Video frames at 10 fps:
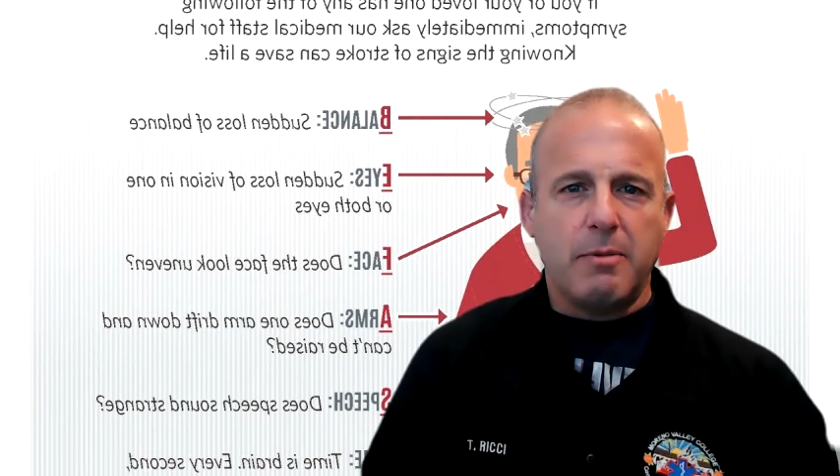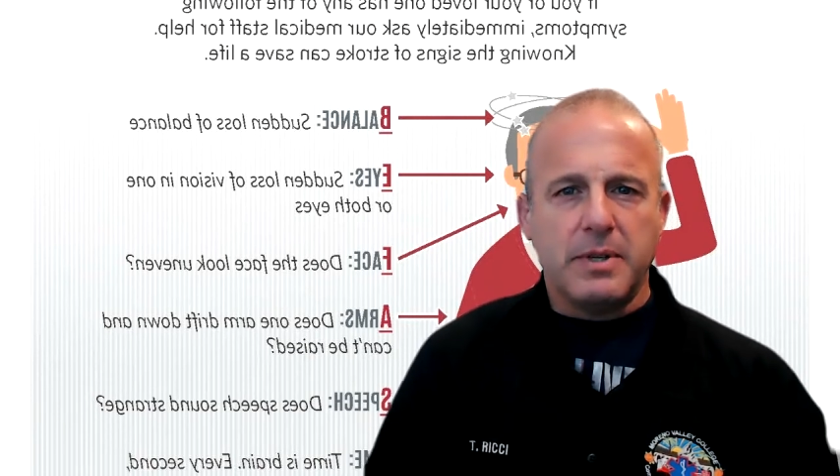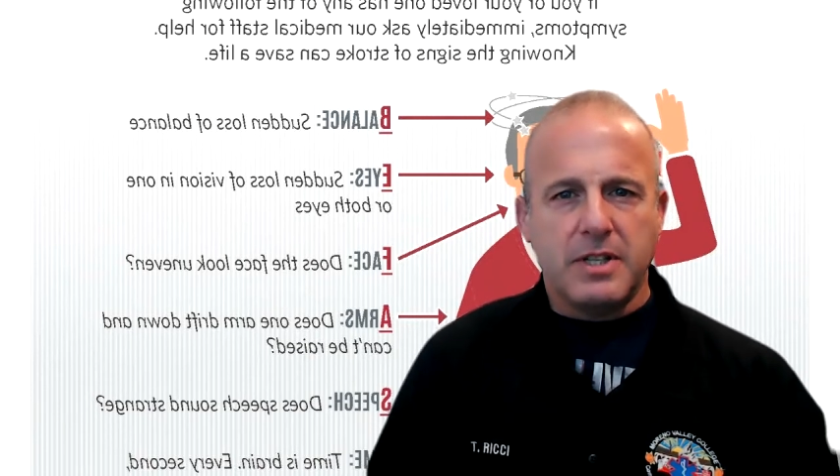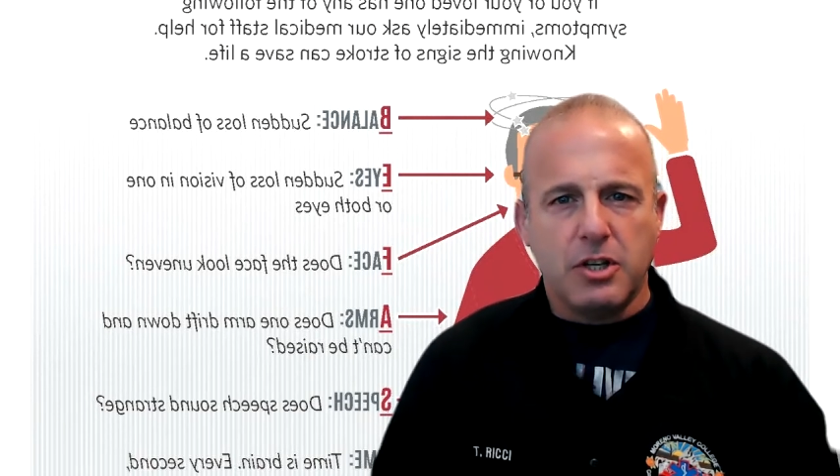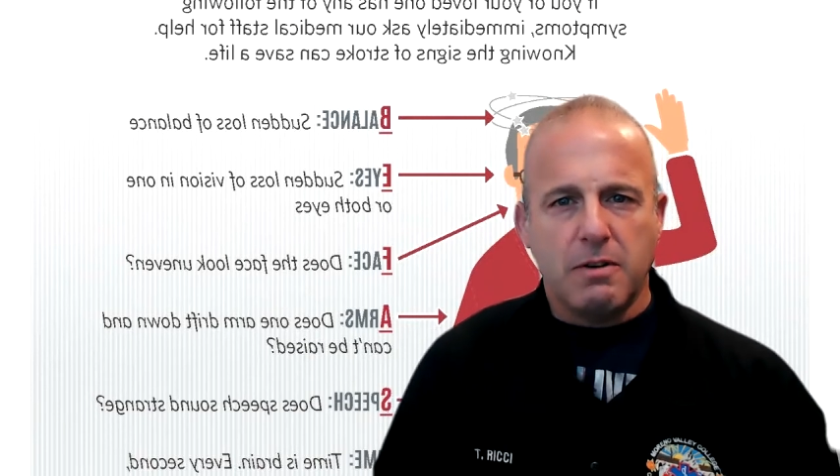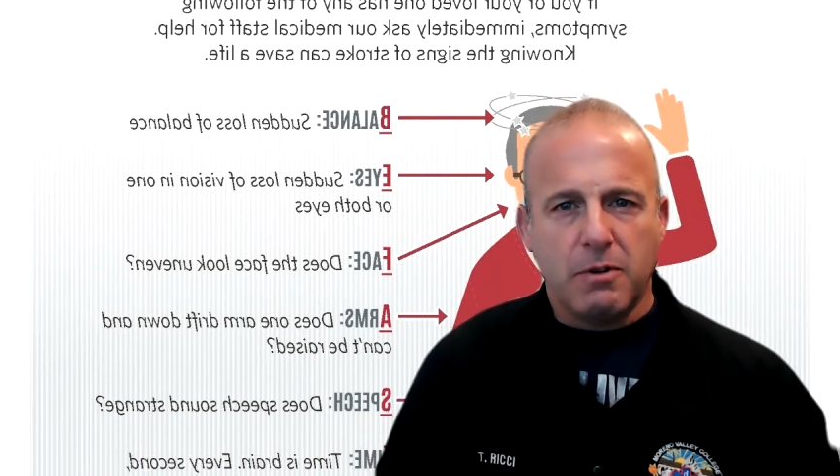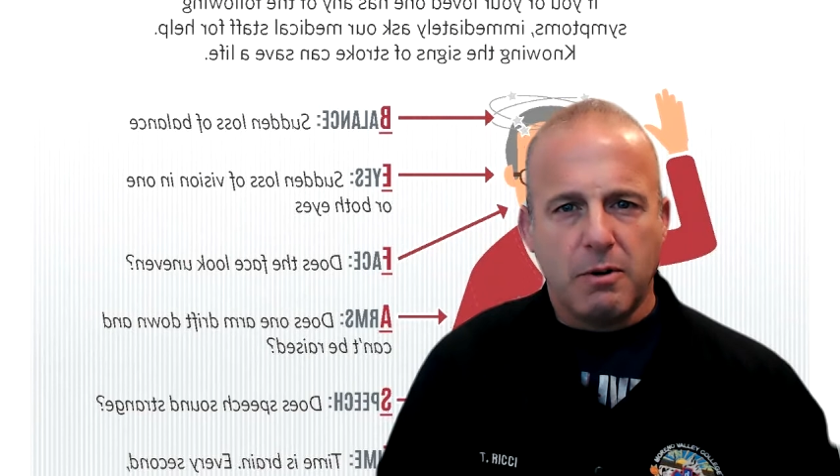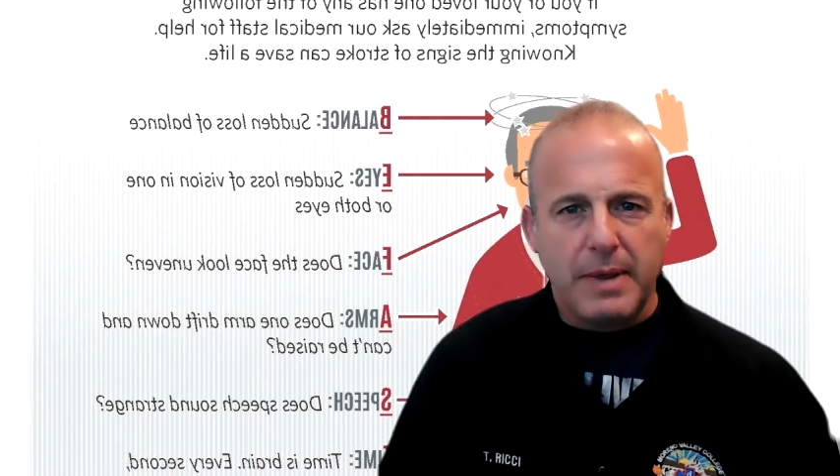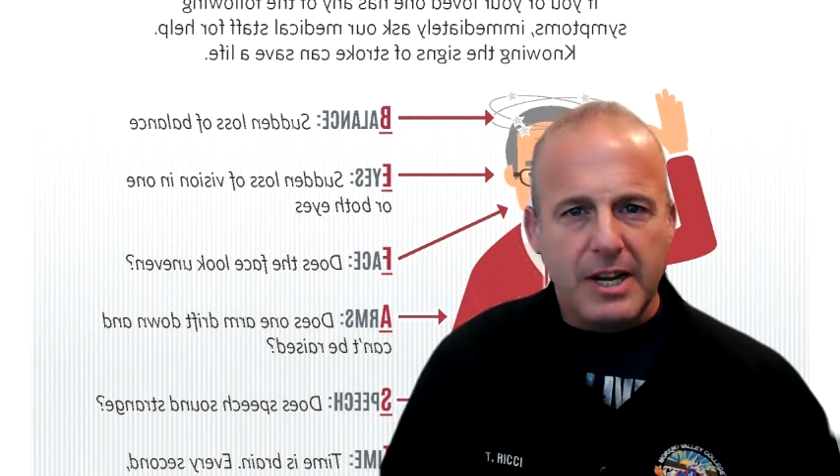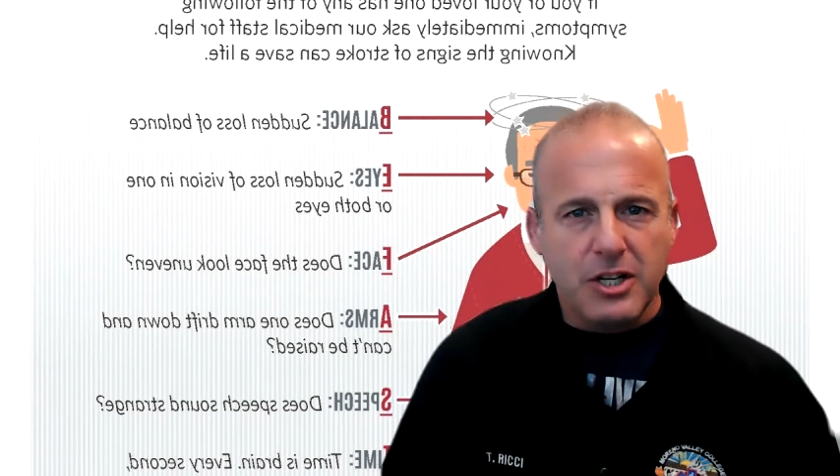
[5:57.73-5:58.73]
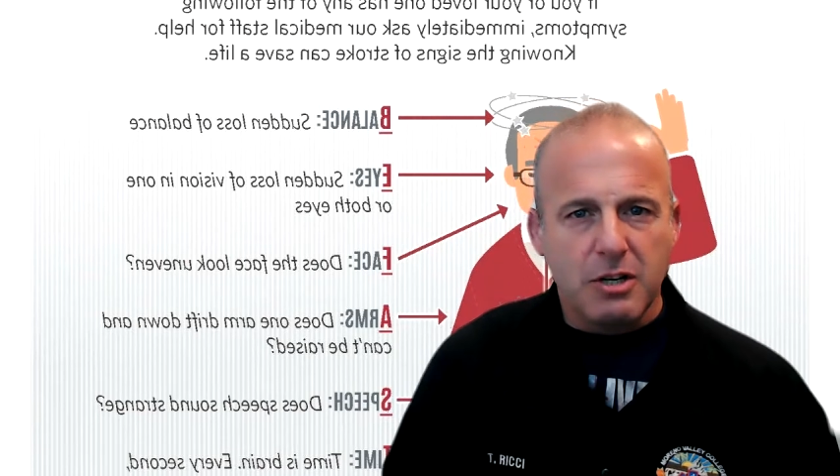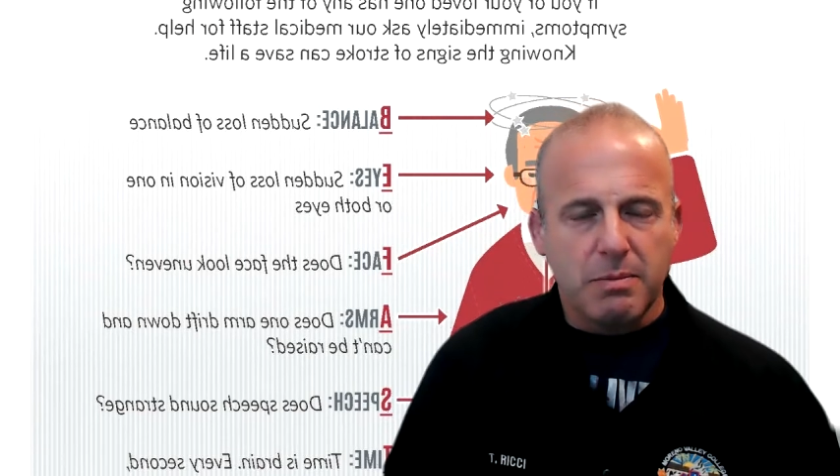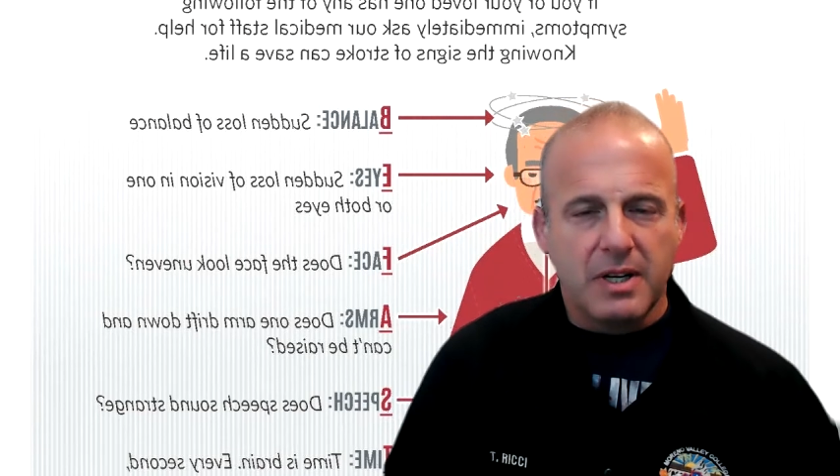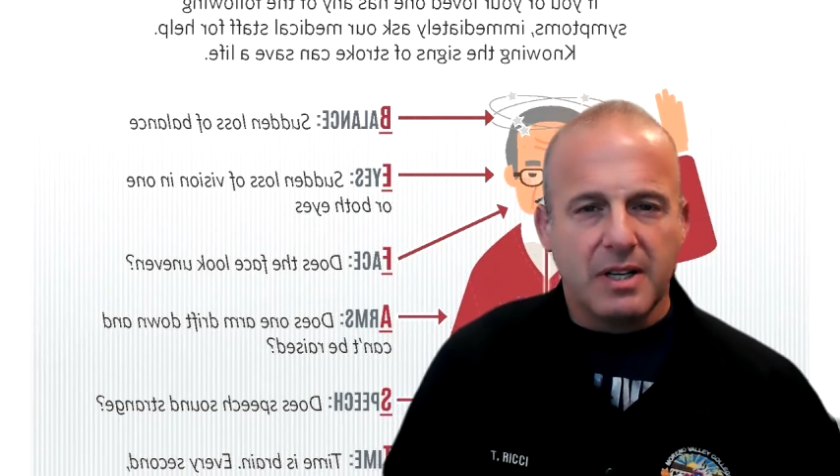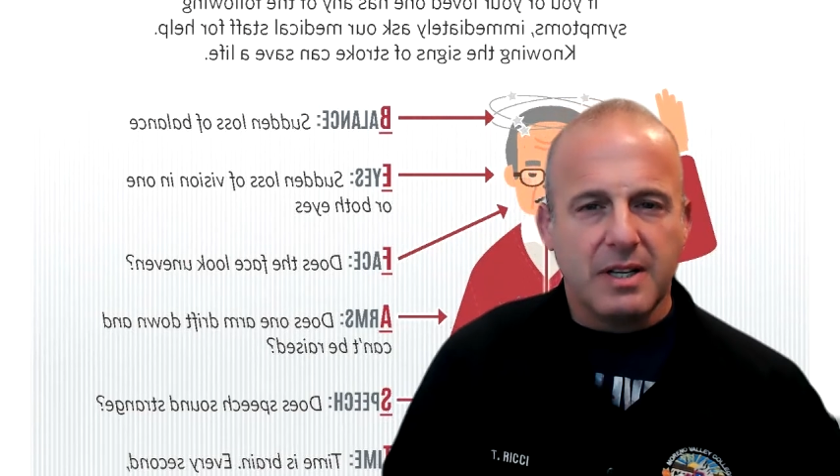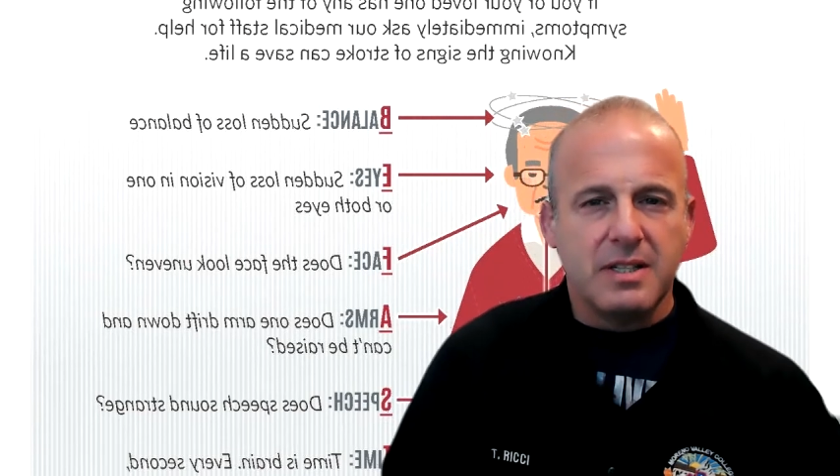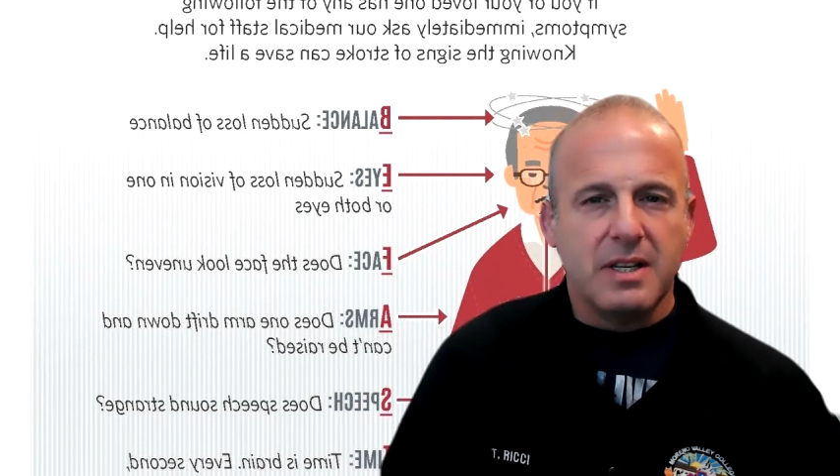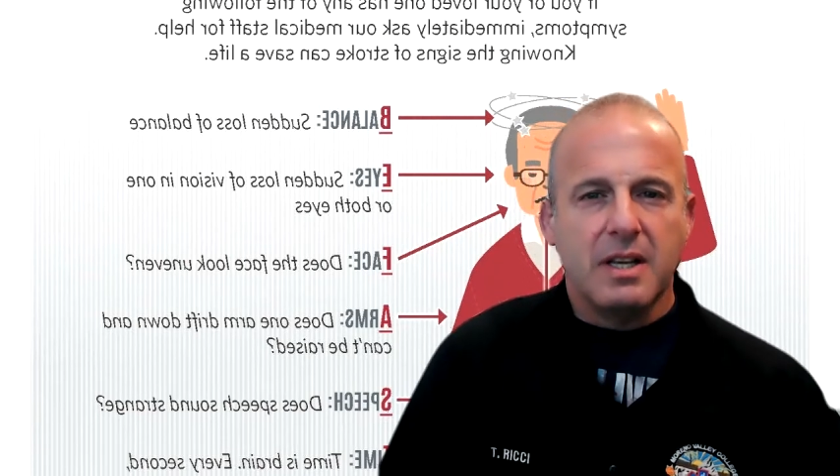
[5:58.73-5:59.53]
position for a patient, because,